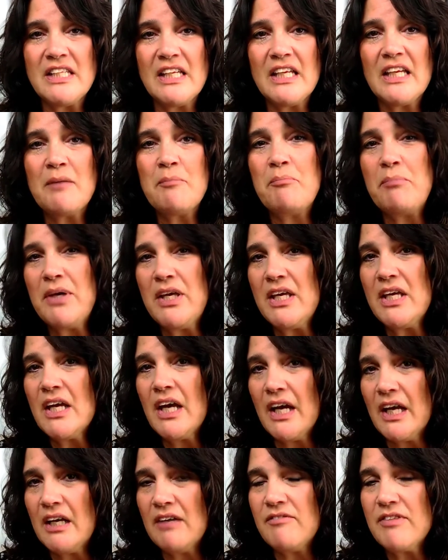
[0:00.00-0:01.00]
It can be
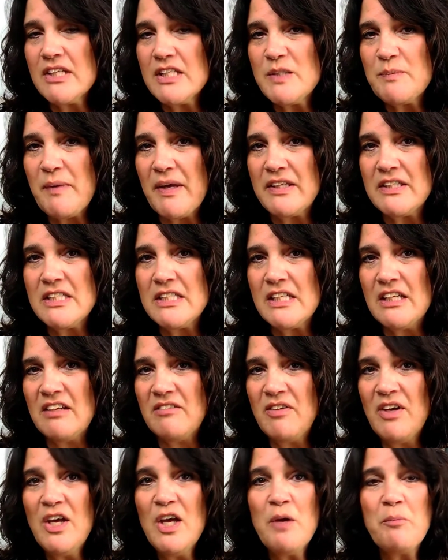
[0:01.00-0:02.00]
kind of
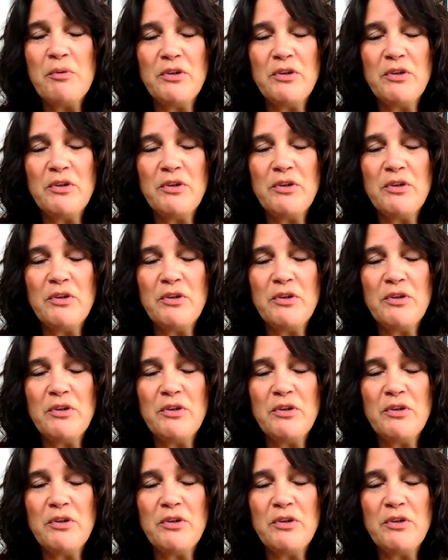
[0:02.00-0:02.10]
expensive,